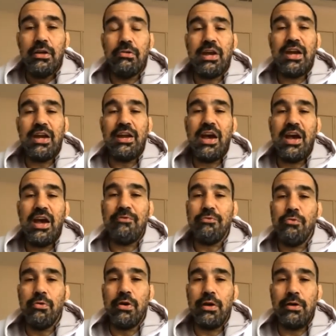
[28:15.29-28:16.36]
You can have
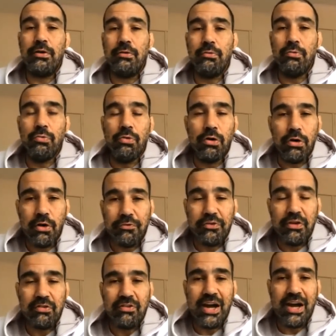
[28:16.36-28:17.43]
one of
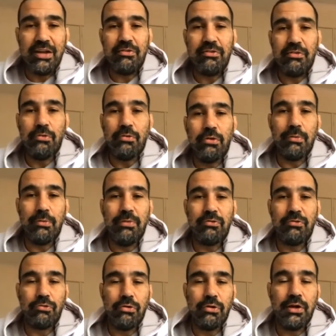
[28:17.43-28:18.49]
the sides you're going to be
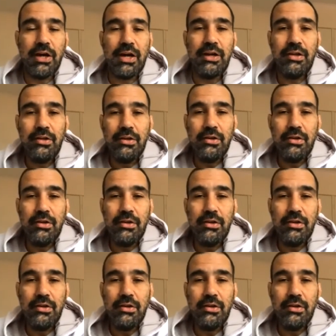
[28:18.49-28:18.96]
stronger.